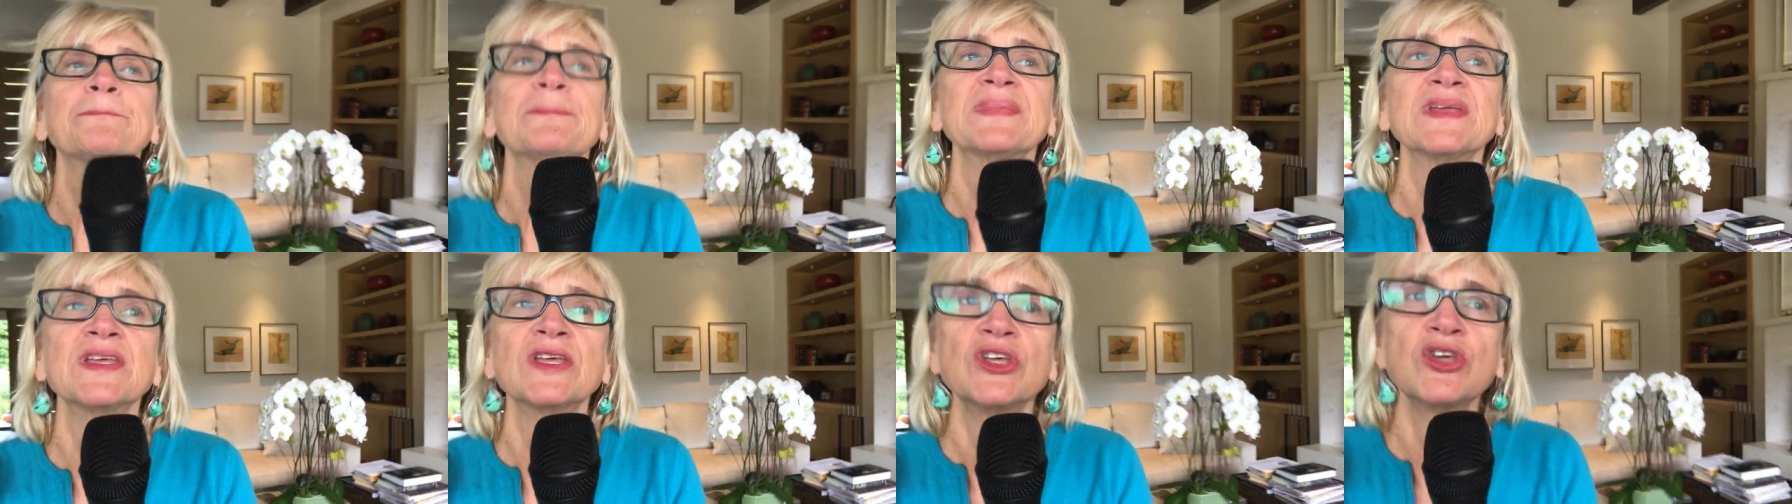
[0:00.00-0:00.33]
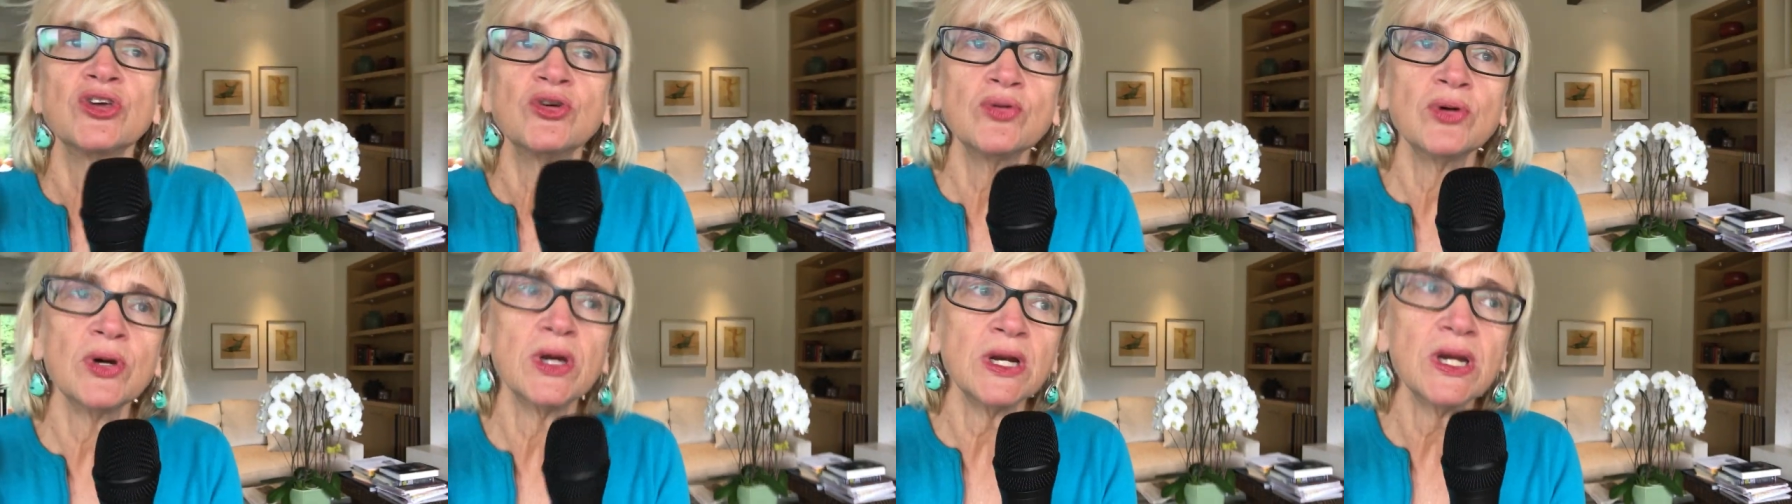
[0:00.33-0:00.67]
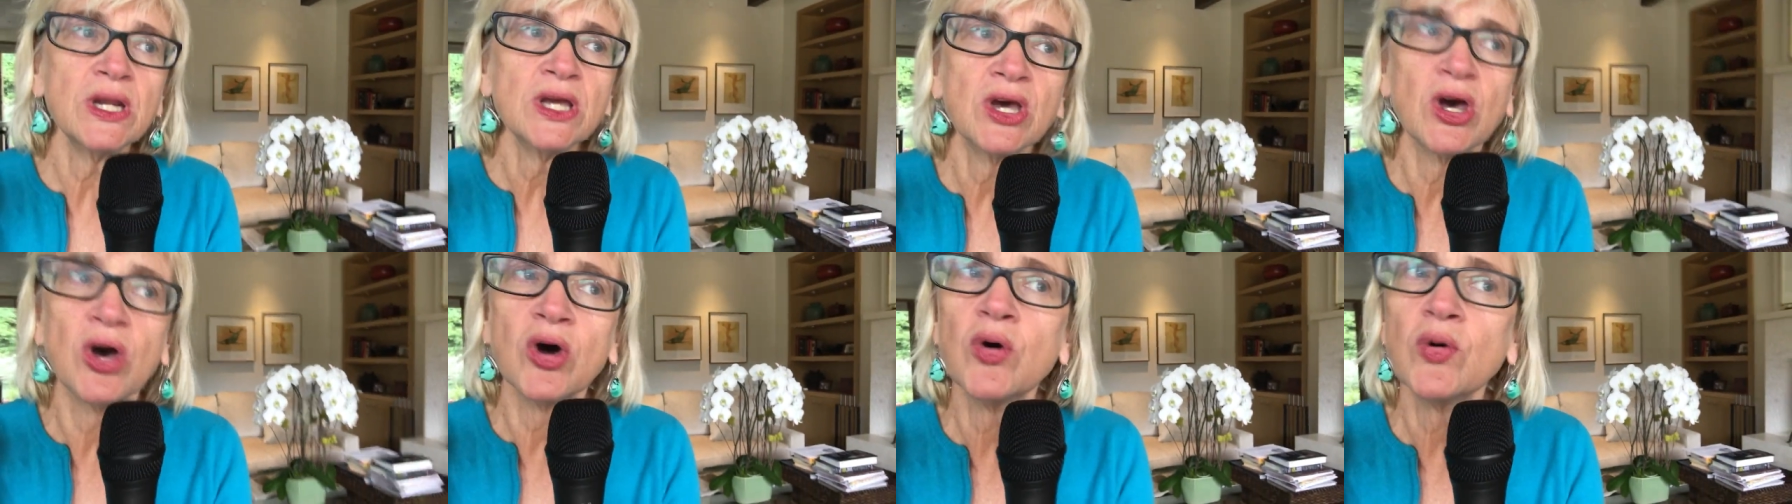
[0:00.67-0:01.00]
you
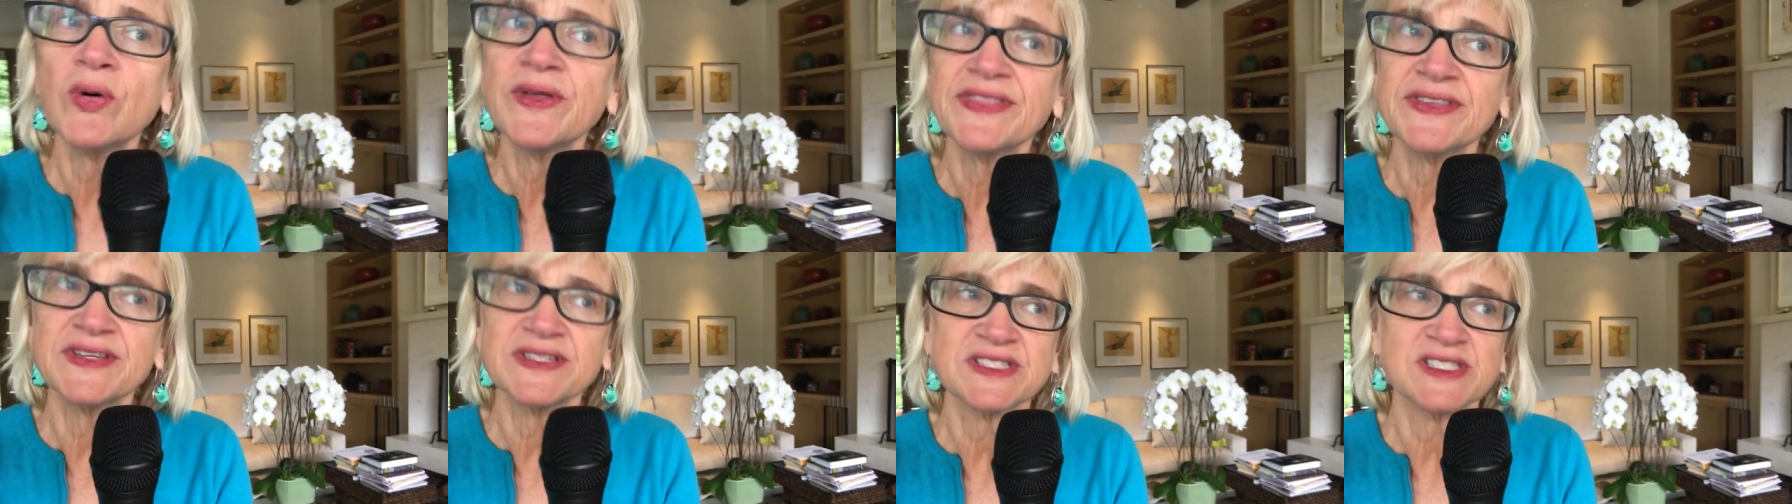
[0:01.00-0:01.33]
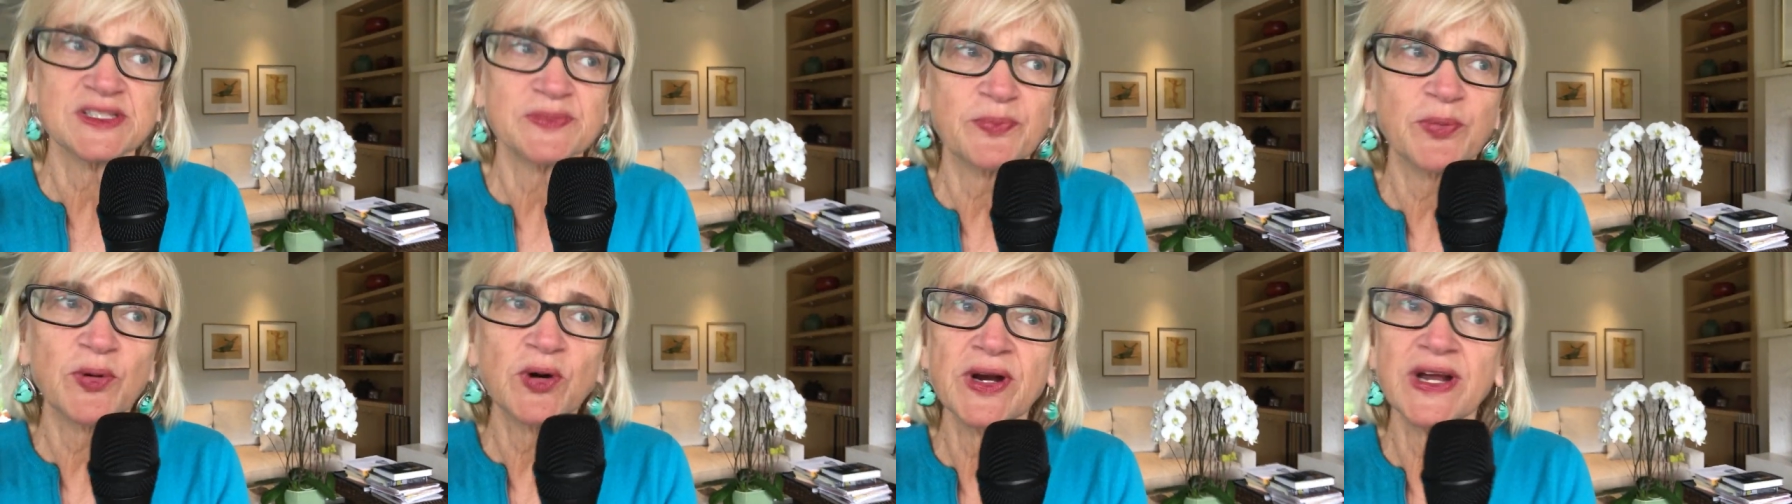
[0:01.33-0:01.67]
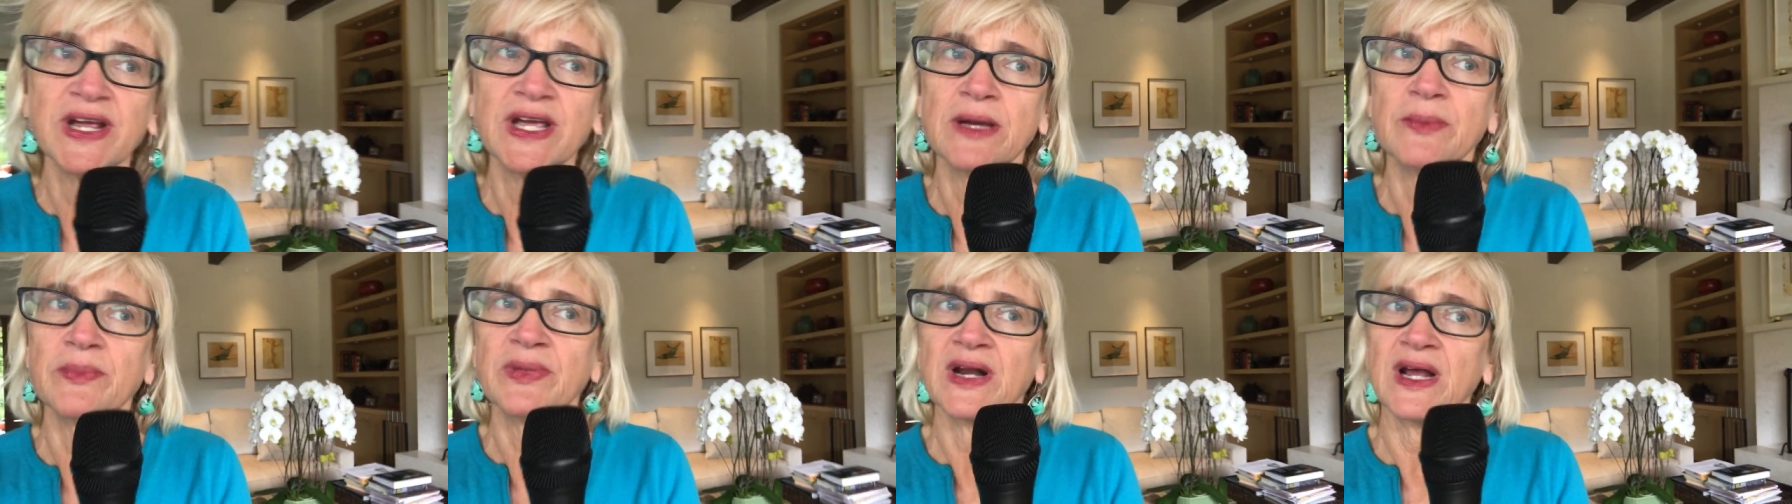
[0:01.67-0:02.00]
can go in the
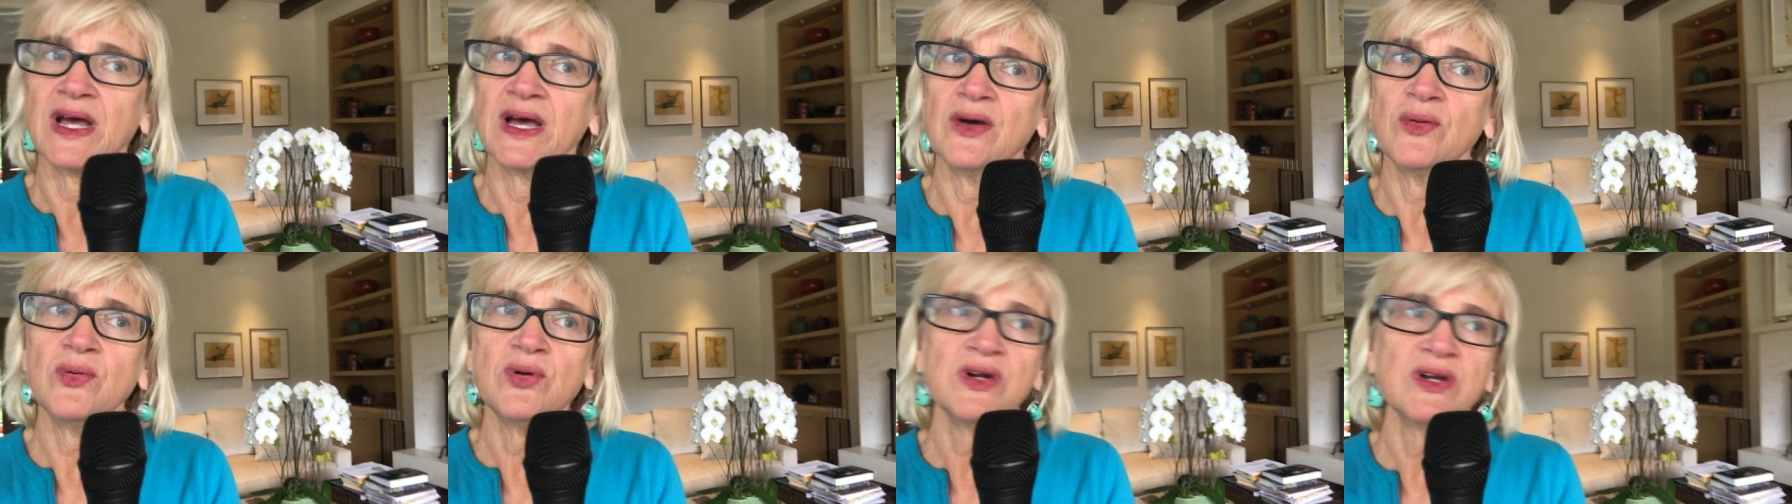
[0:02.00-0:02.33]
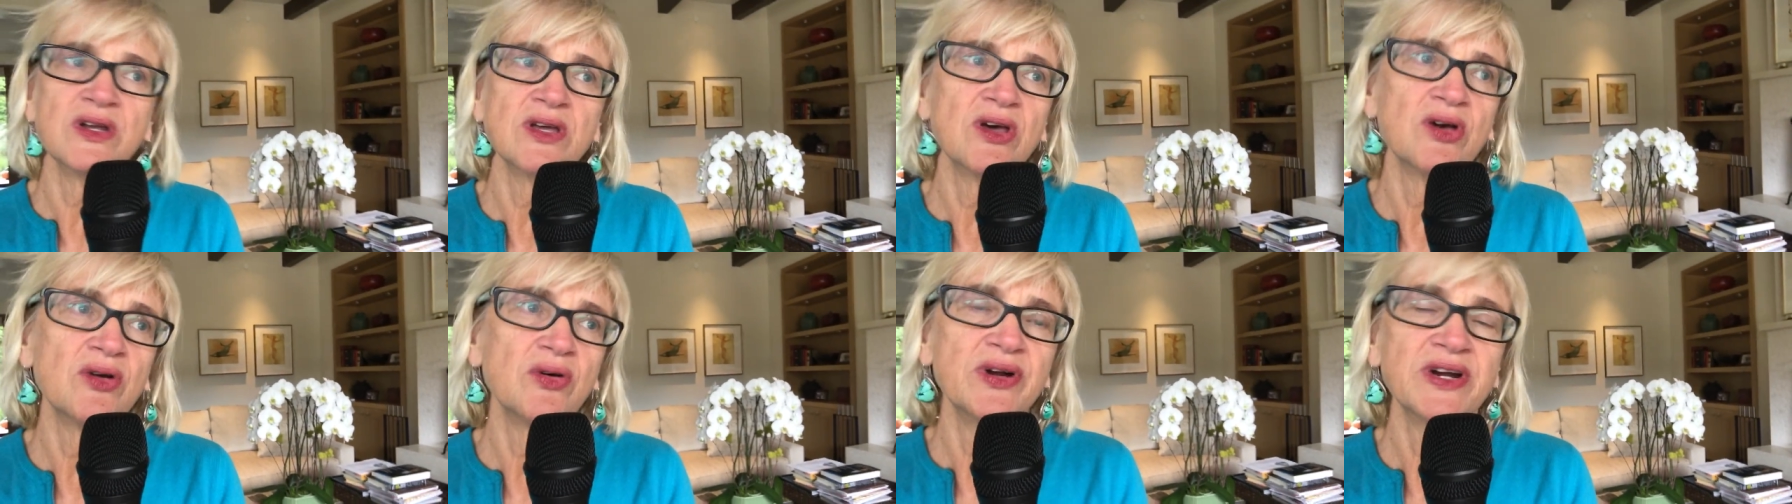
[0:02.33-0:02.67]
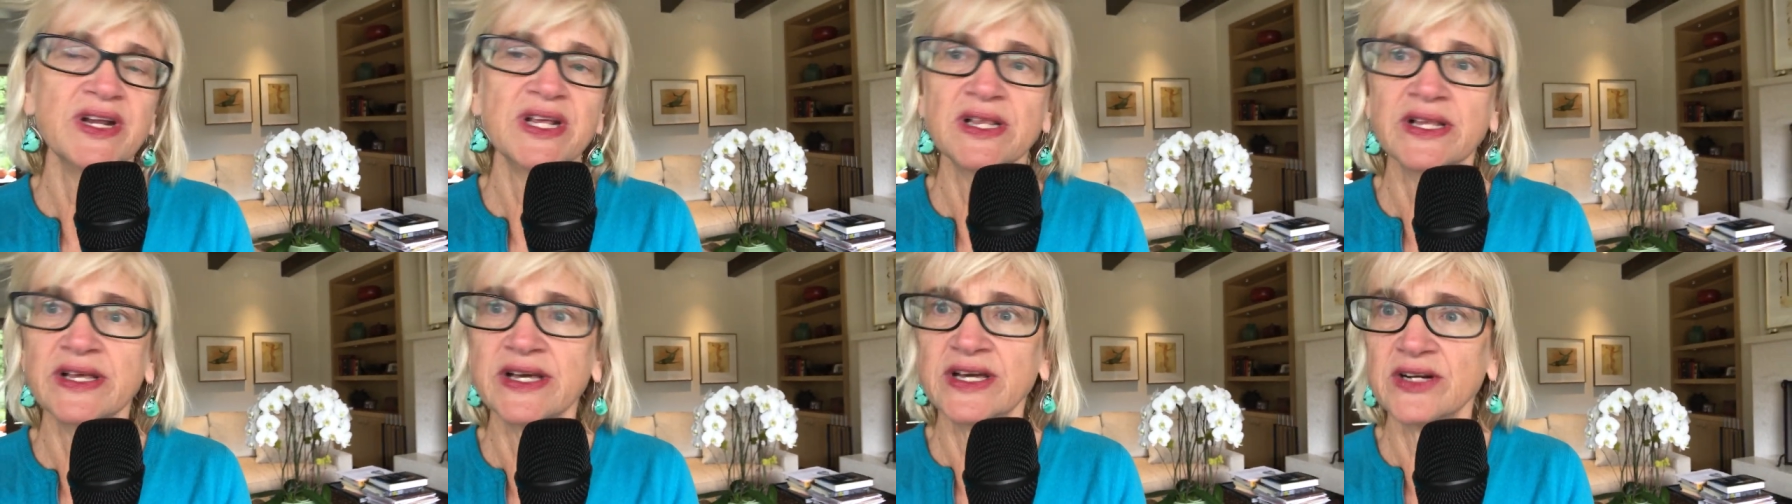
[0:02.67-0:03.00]
spring, but I wouldn't go
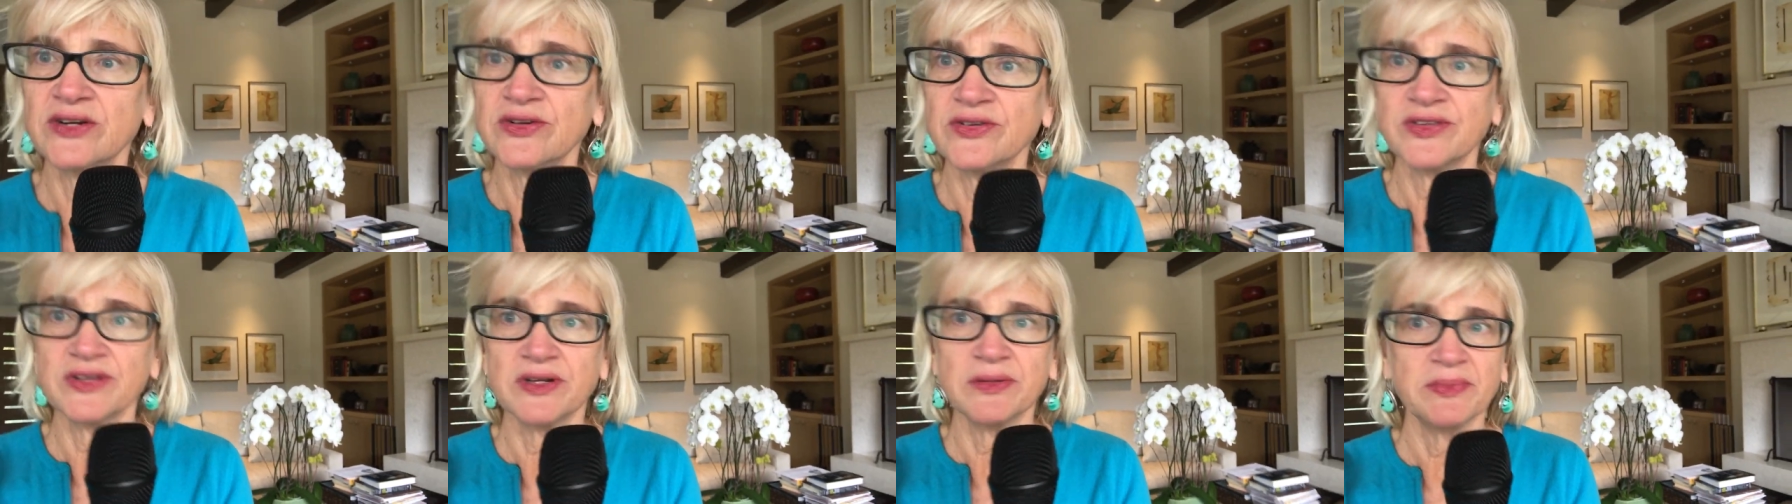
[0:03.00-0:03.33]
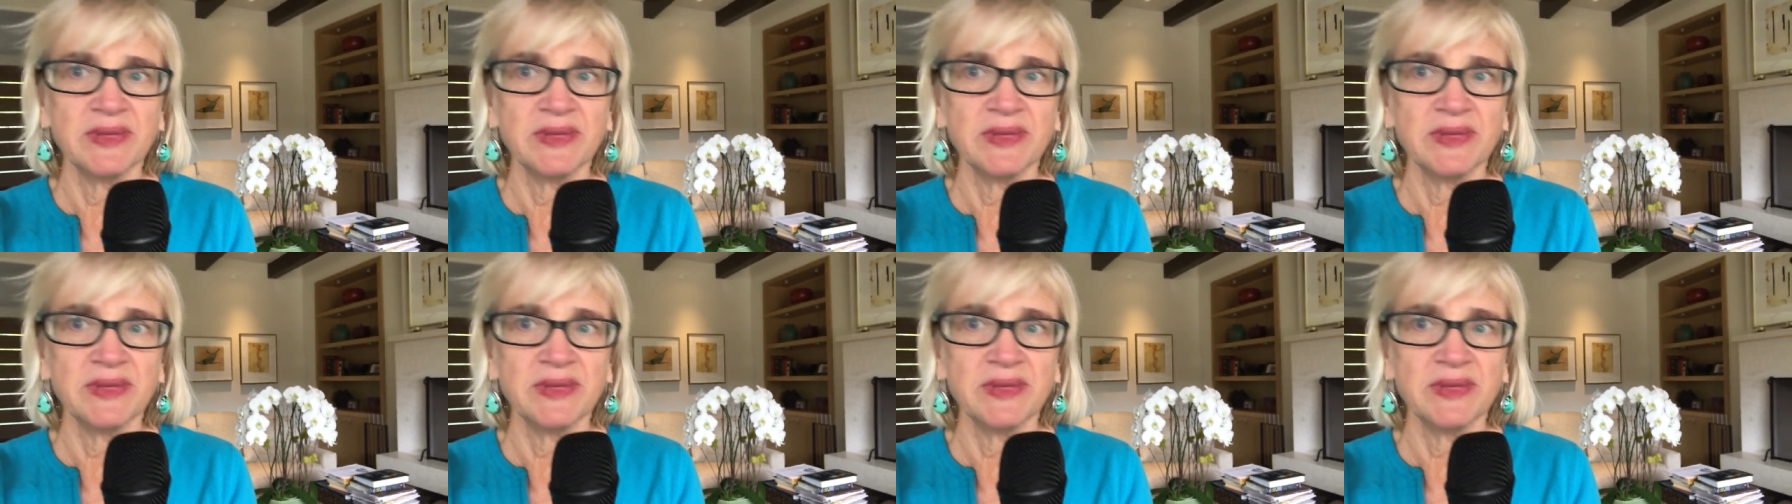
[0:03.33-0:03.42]
any later than